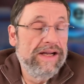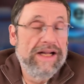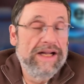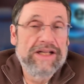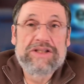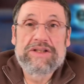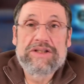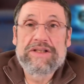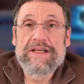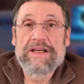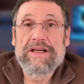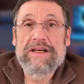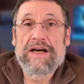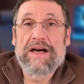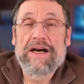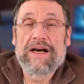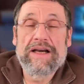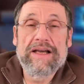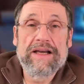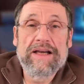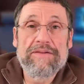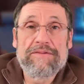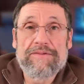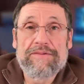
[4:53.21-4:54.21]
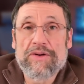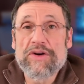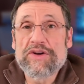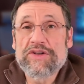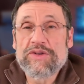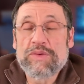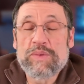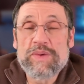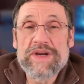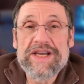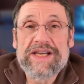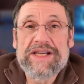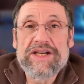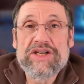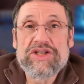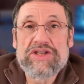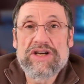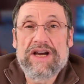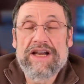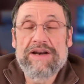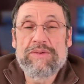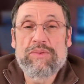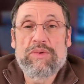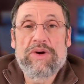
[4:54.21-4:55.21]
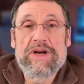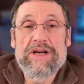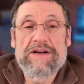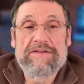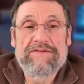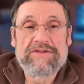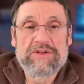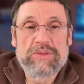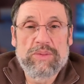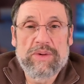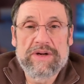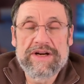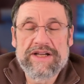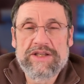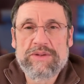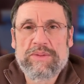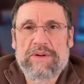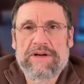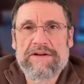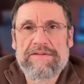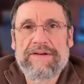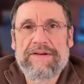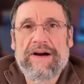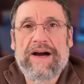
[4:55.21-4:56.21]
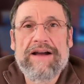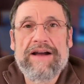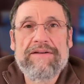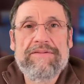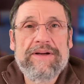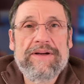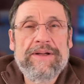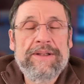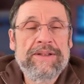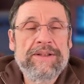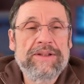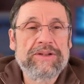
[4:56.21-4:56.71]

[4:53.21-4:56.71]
It's the first week in January of 2025.